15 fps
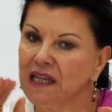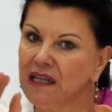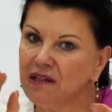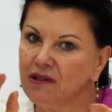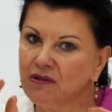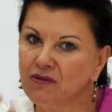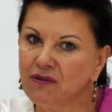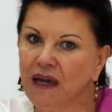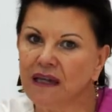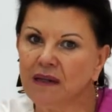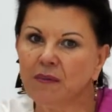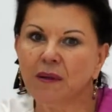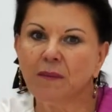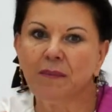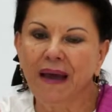
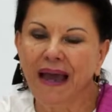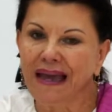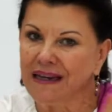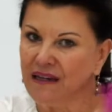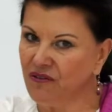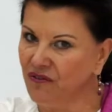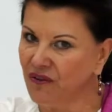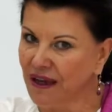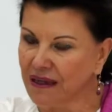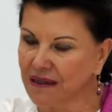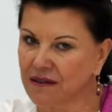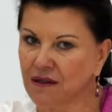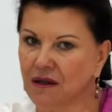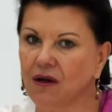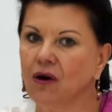incredibly bad
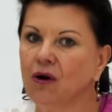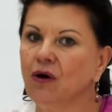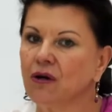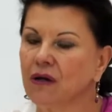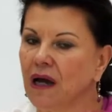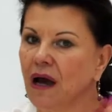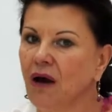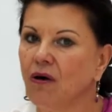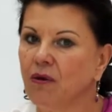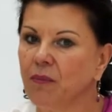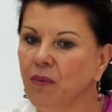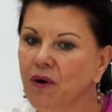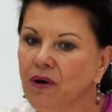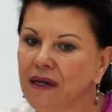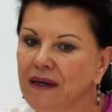effect on our
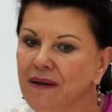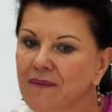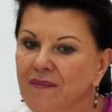body.